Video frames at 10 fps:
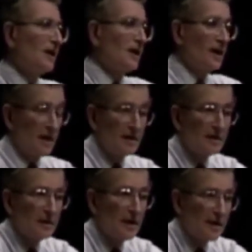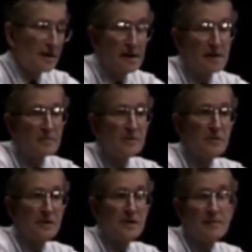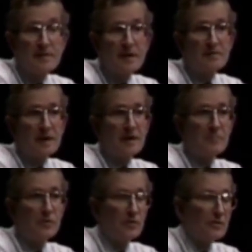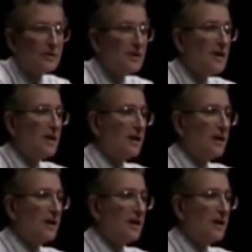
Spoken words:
And I think Lenin was doing the same thing without polls.